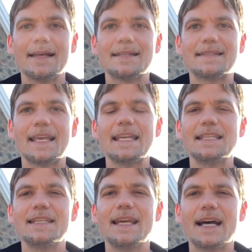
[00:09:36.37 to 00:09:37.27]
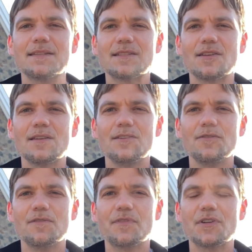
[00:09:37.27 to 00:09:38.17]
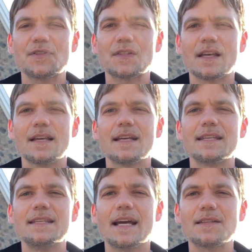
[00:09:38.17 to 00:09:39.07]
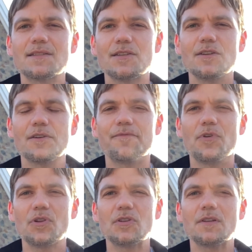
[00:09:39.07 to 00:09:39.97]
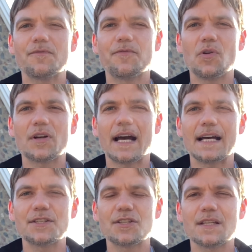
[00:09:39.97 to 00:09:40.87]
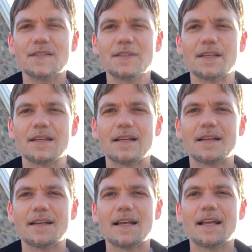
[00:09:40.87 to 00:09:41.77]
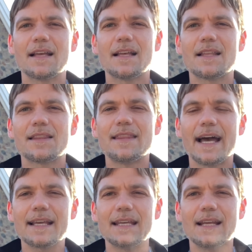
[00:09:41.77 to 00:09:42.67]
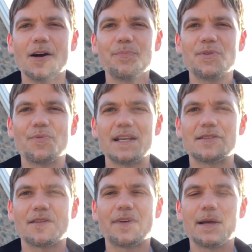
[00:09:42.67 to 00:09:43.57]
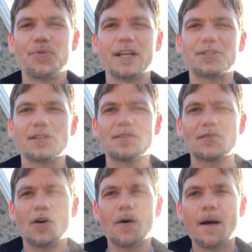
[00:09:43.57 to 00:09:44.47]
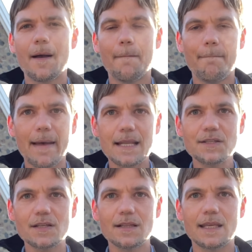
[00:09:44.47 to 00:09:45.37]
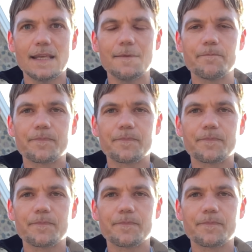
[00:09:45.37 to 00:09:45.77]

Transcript: saying yes to the universe, yes to your full conscious, that can help you raise your vibration. So mentally,